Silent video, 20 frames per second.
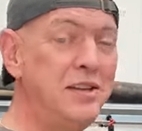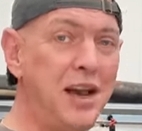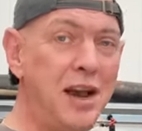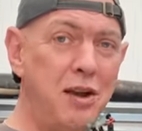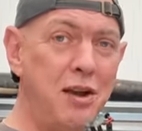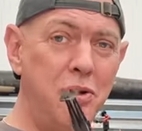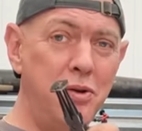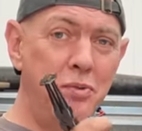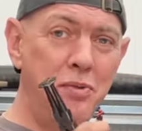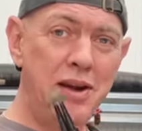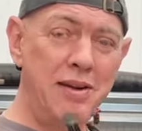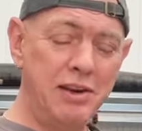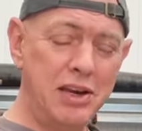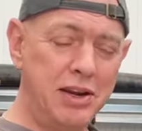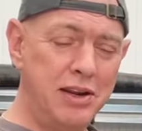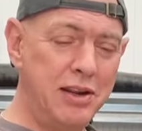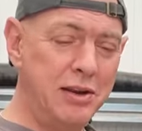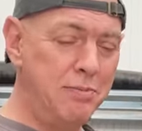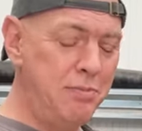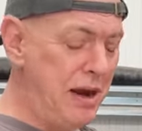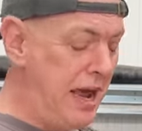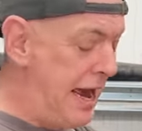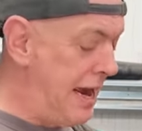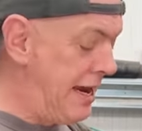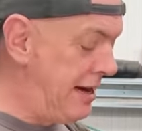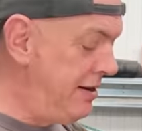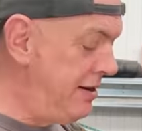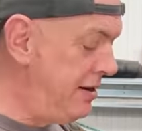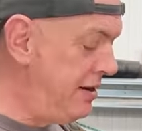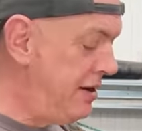so we have a cunning
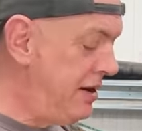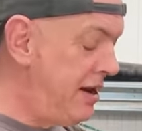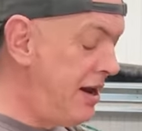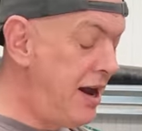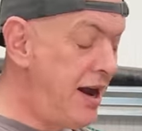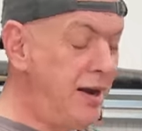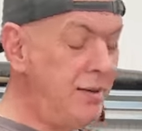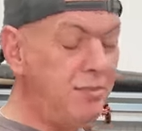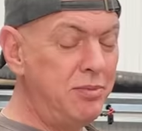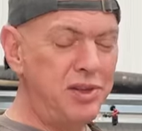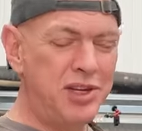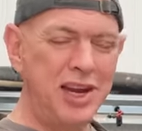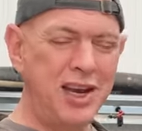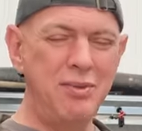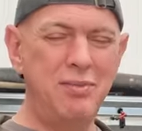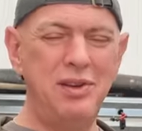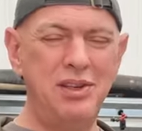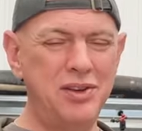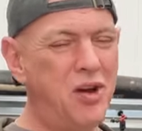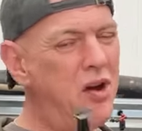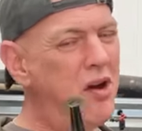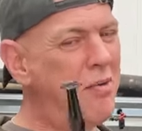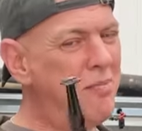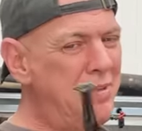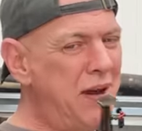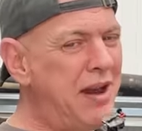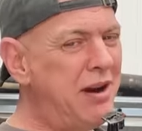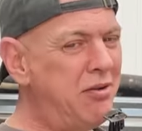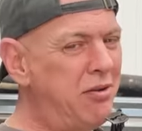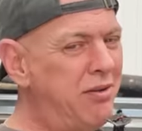plan. Um, Jamie's got a
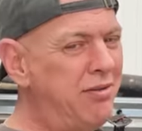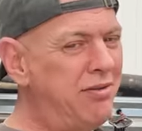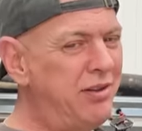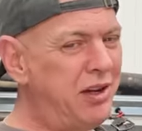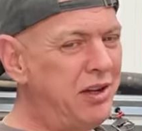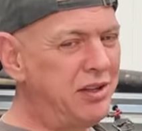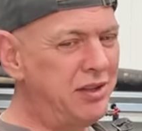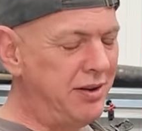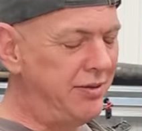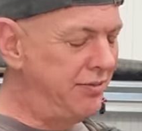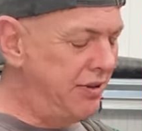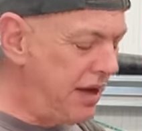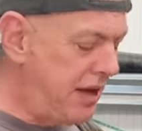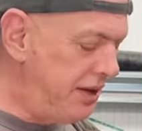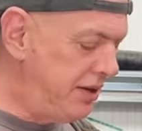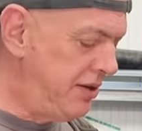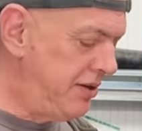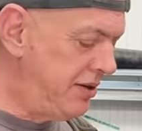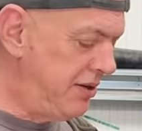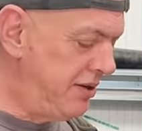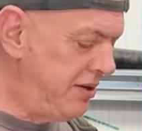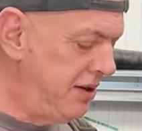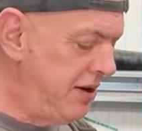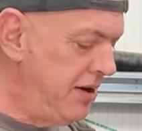better version of this.